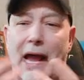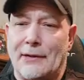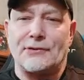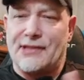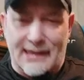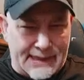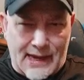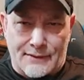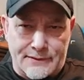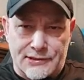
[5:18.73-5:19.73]
I don't see
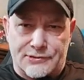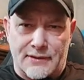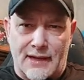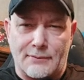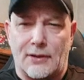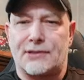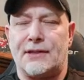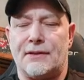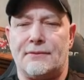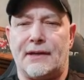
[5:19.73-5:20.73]
any obvious drag
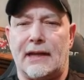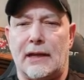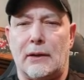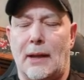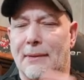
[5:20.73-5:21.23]
marks in the video.